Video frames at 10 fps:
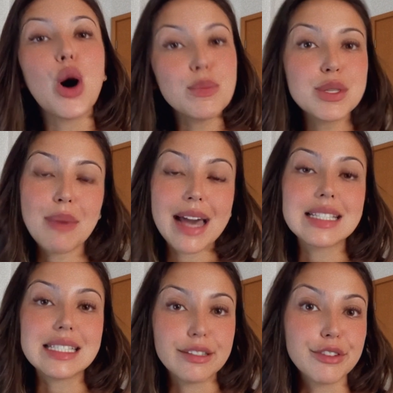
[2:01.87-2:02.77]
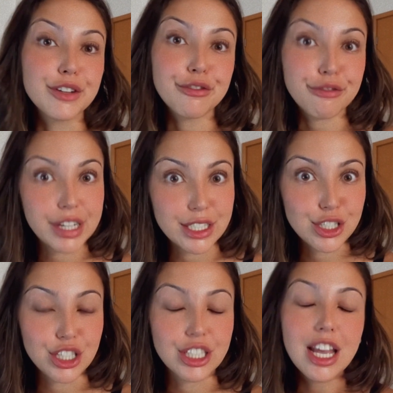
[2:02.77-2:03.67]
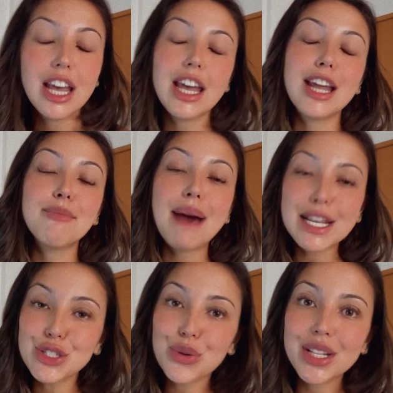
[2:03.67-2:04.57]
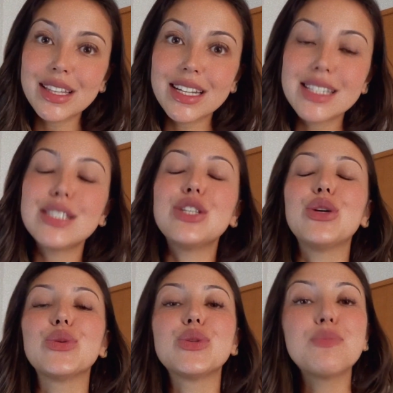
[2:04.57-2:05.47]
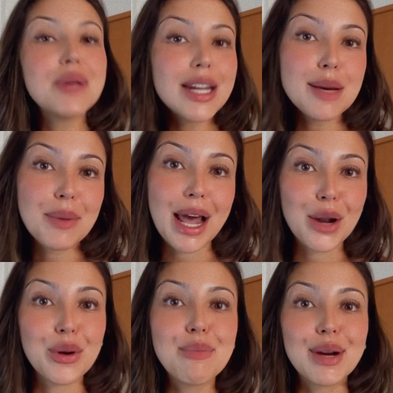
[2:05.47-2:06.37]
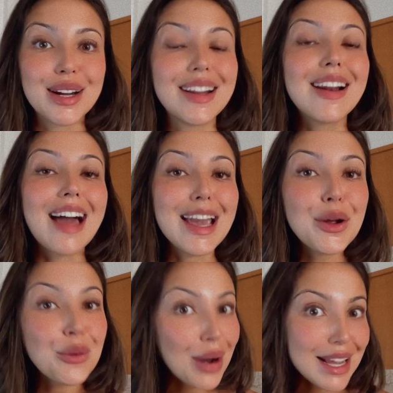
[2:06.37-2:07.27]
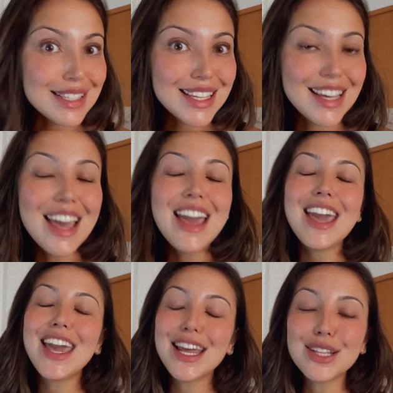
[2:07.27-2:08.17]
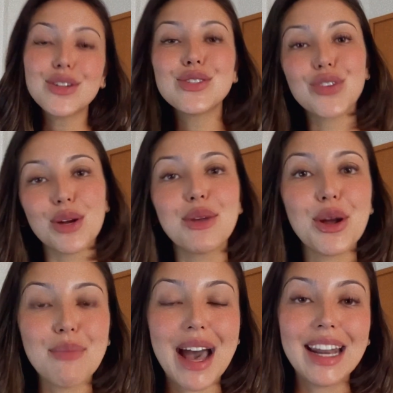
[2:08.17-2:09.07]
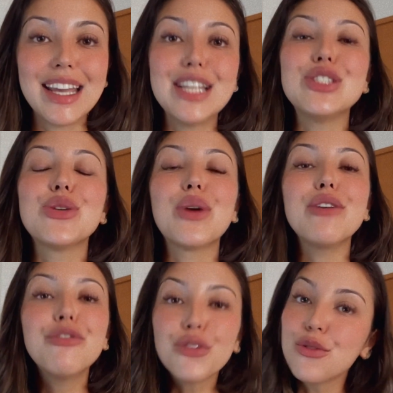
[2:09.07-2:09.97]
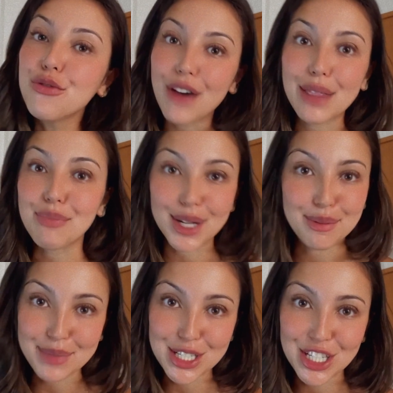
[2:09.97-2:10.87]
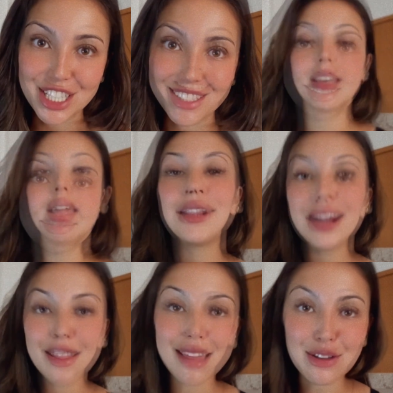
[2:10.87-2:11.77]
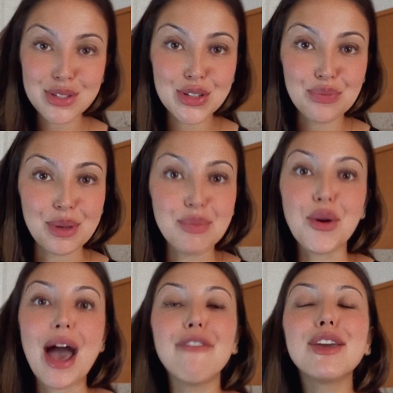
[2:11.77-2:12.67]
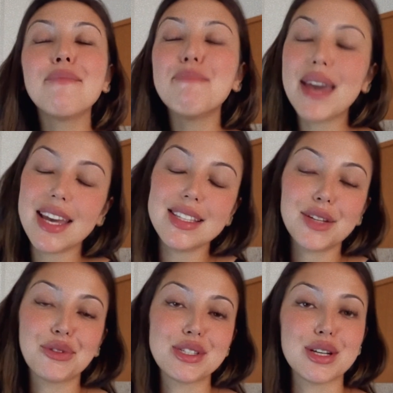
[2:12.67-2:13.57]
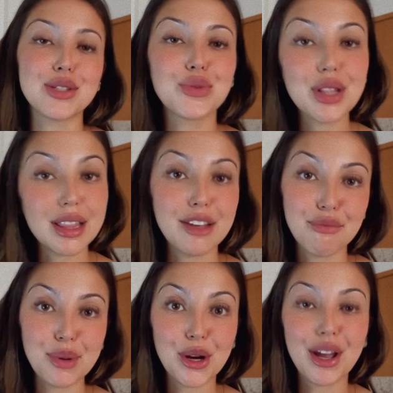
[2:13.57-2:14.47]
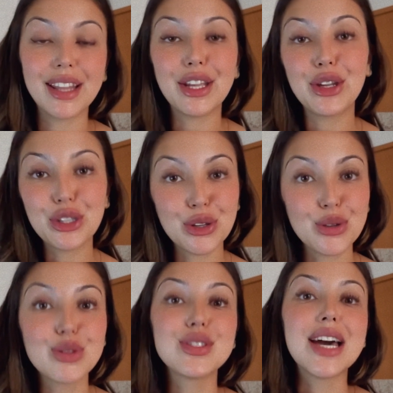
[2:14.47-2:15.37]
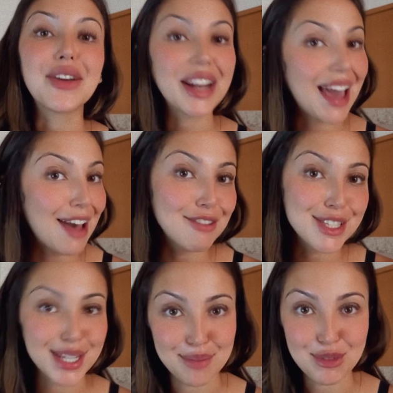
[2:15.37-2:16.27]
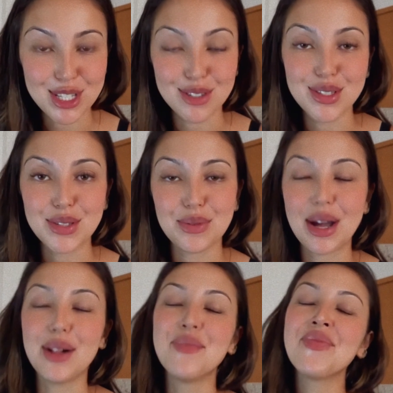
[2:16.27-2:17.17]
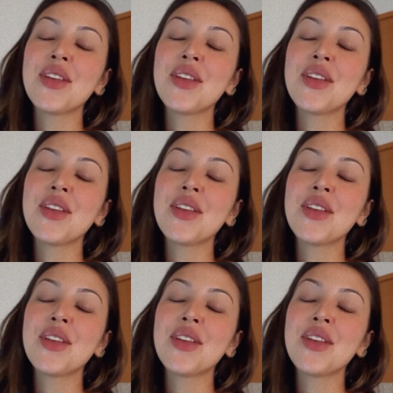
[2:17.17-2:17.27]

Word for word: optimize liver function. And by doing this, you speed up calorie burning like crazy and transform your body into a full fat burning machine there are thousands of people having amazing results with LivPure and the good news is that you can have the same results as well.